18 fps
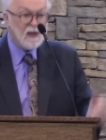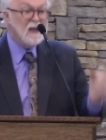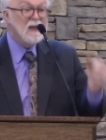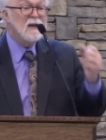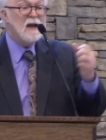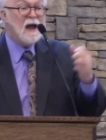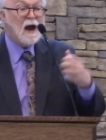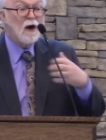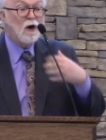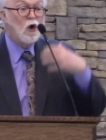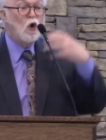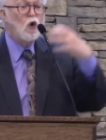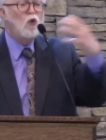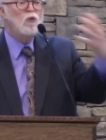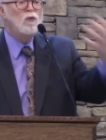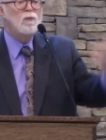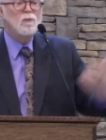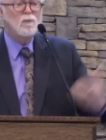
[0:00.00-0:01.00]
in our
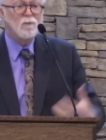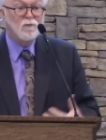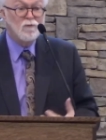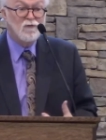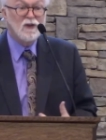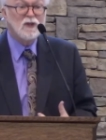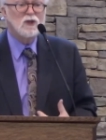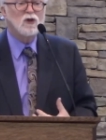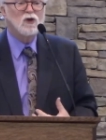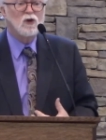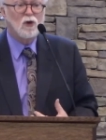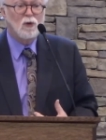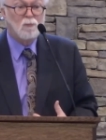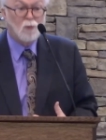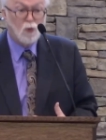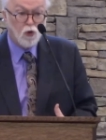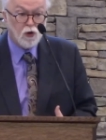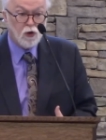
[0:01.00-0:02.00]
own
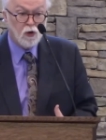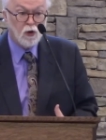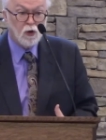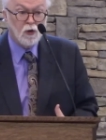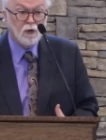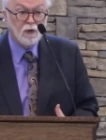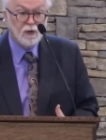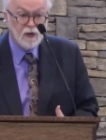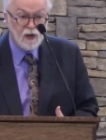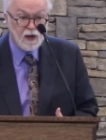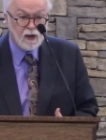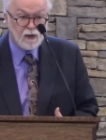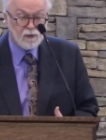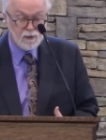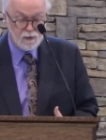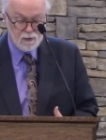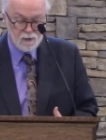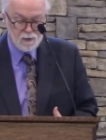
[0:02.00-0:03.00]
physical mortal
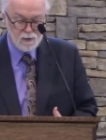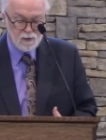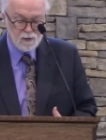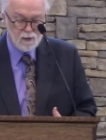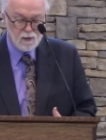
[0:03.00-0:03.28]
death